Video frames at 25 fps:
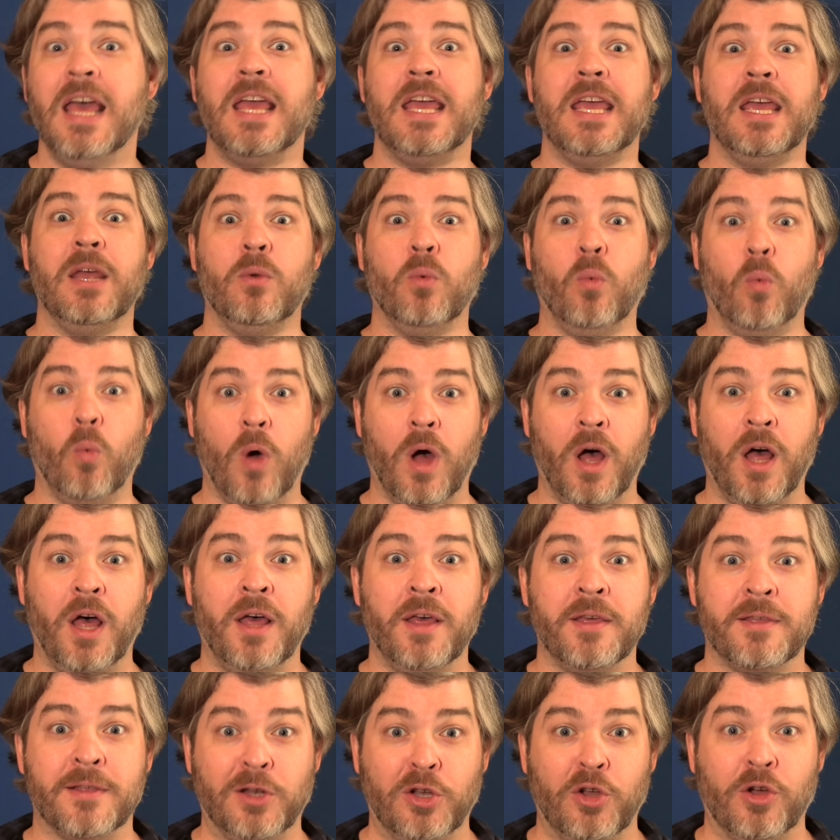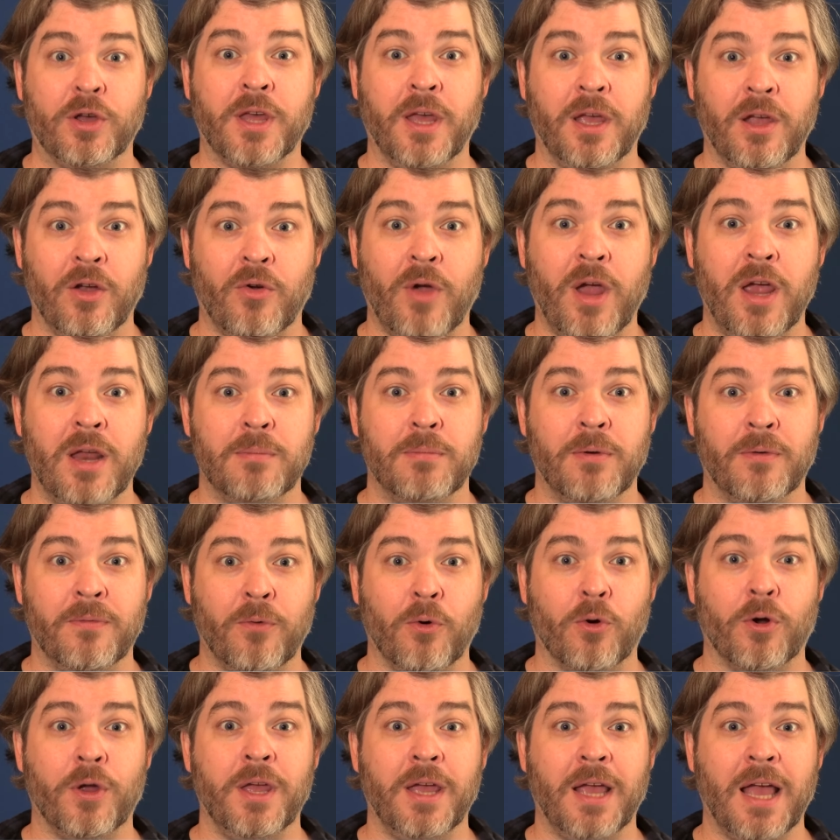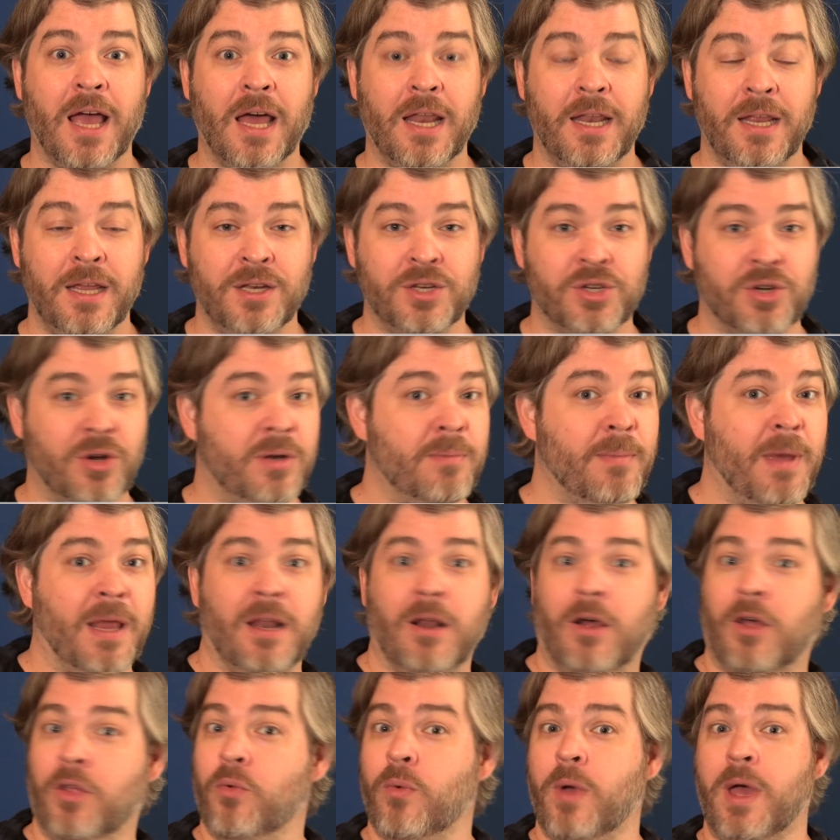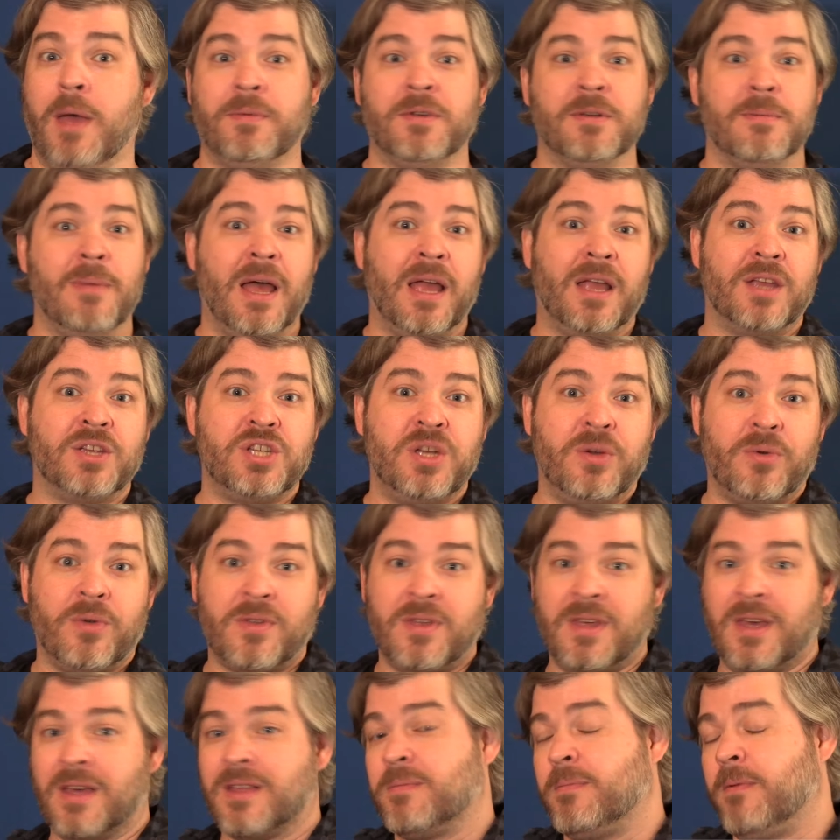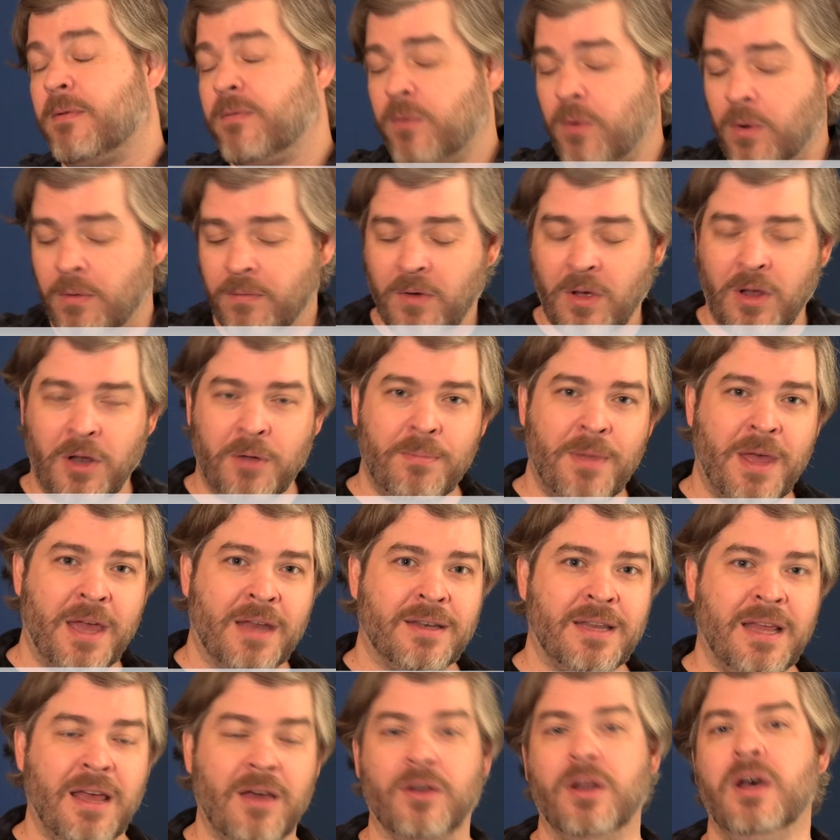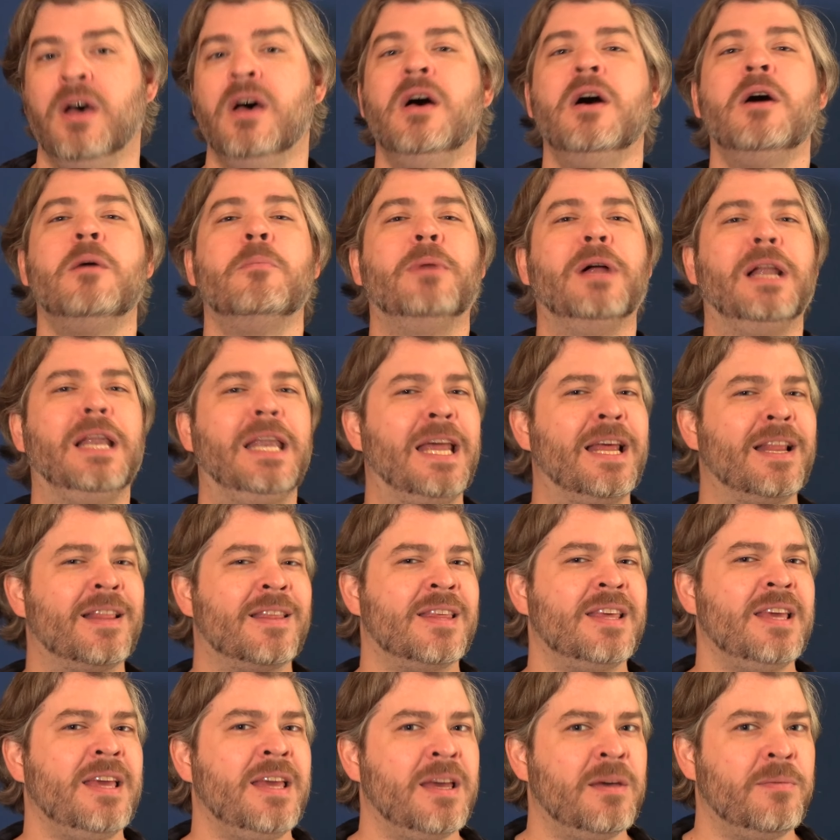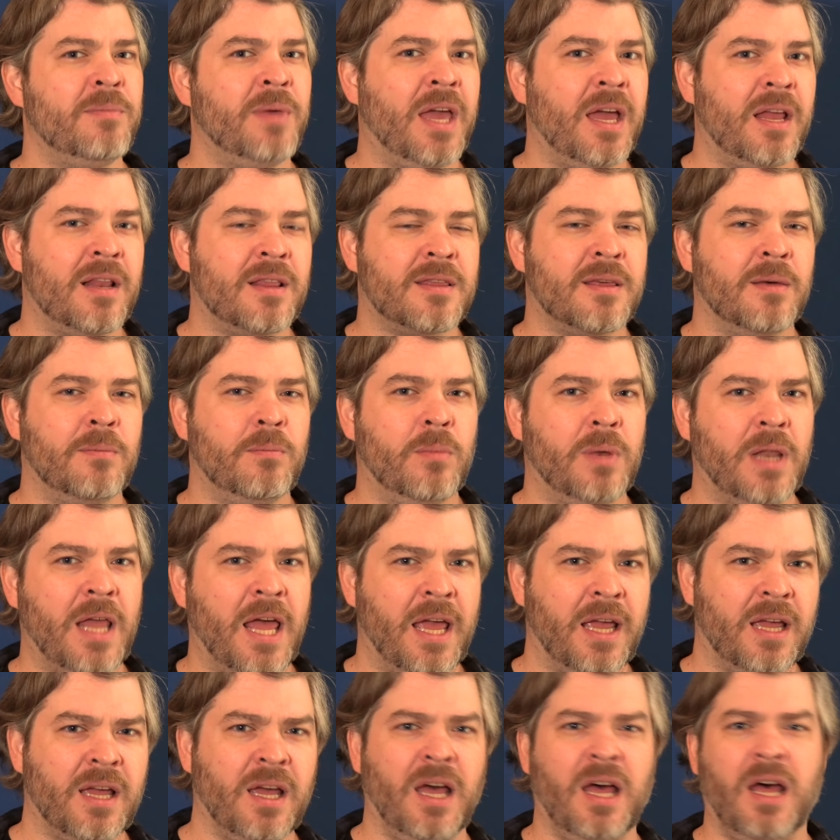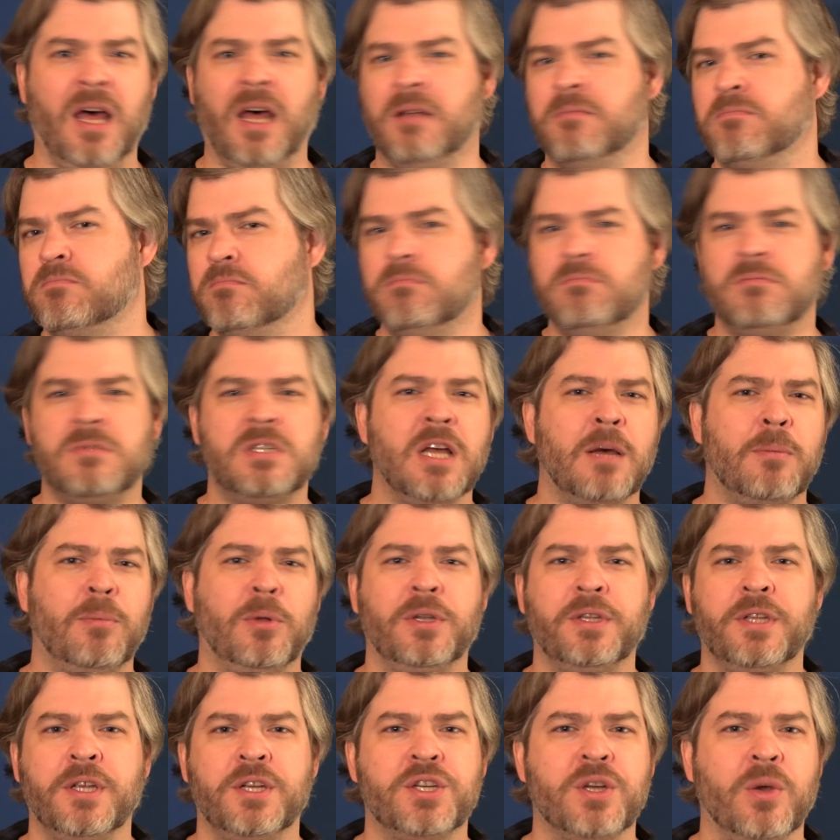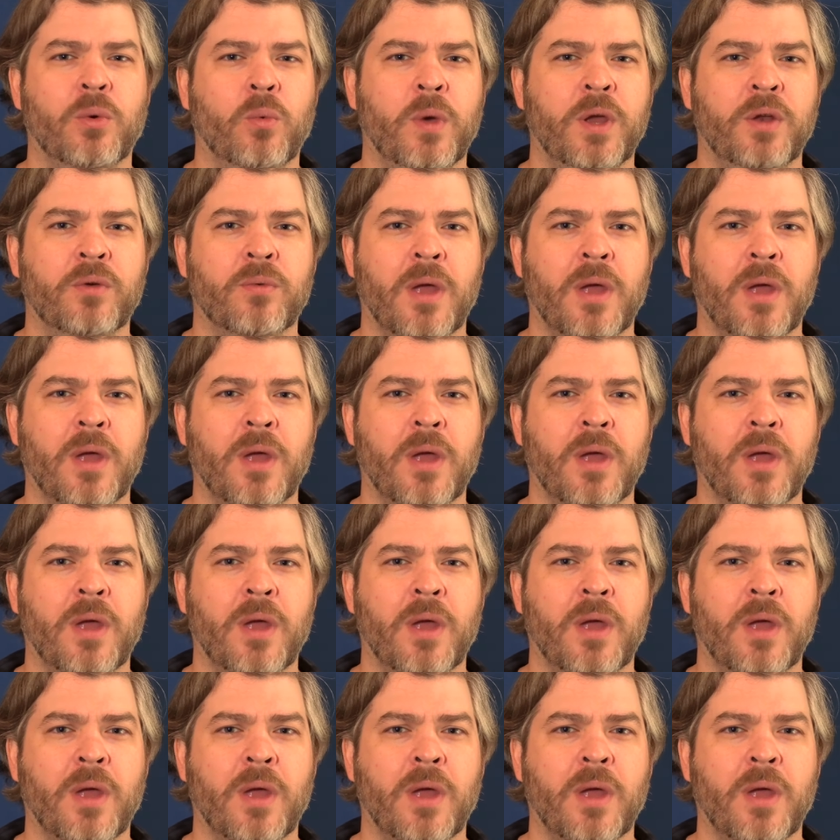It was looking great before he got injured, made it all the way up to Maegashira 6 before falling back down. But let's see him get some, like, double-digit win